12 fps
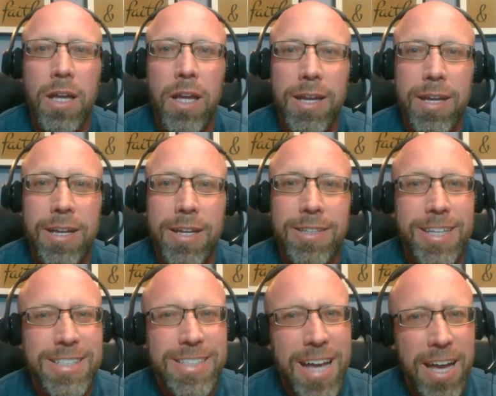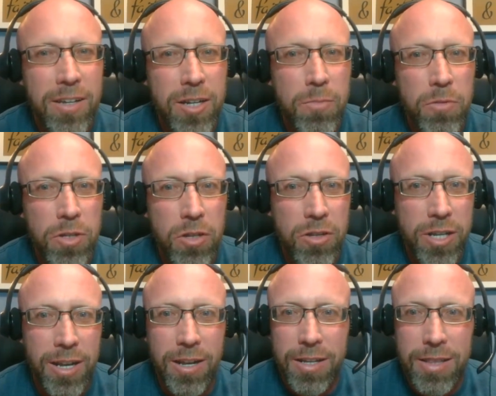and that's a high number when you look at it like